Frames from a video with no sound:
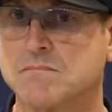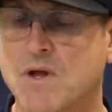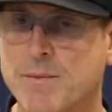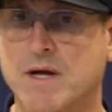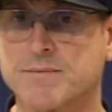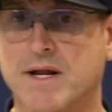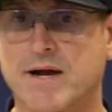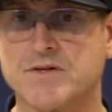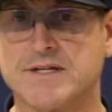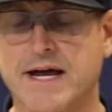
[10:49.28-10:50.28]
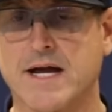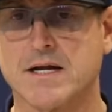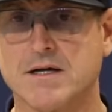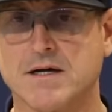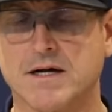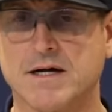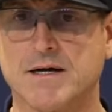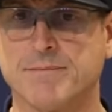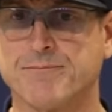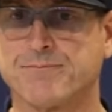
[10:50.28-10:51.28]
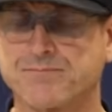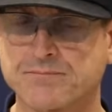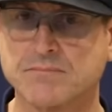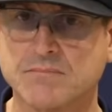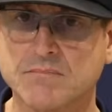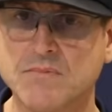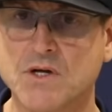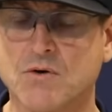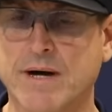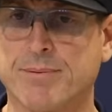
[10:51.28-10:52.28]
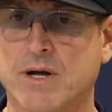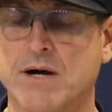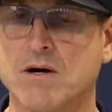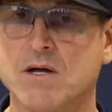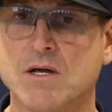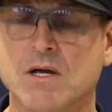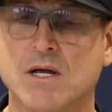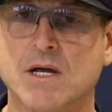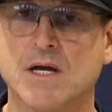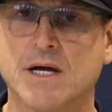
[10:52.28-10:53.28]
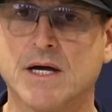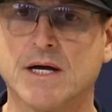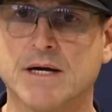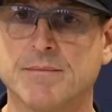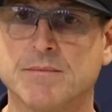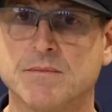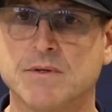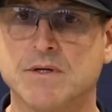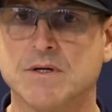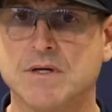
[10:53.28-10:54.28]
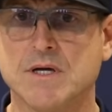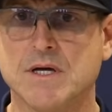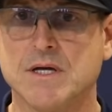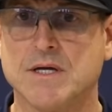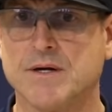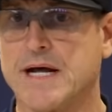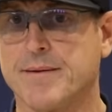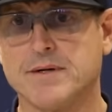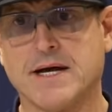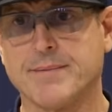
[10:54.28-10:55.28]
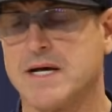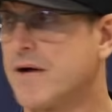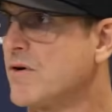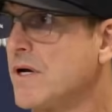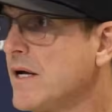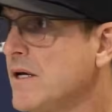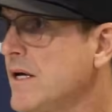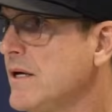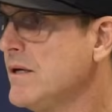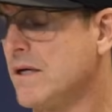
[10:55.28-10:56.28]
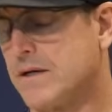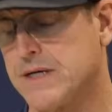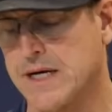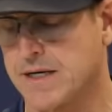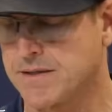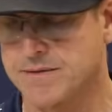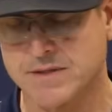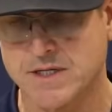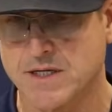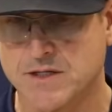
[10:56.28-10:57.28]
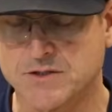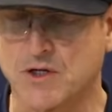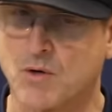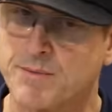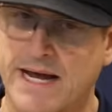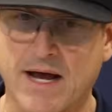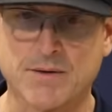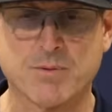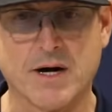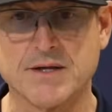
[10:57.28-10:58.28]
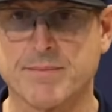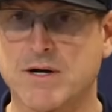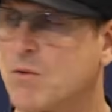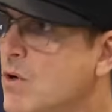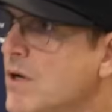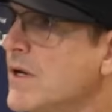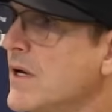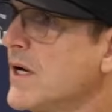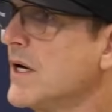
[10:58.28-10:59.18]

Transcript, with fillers: He reminds me a lot of his dad. Um, great player. Um, you got you got to be covered. You, you know, you got to slow him down is probably the better word.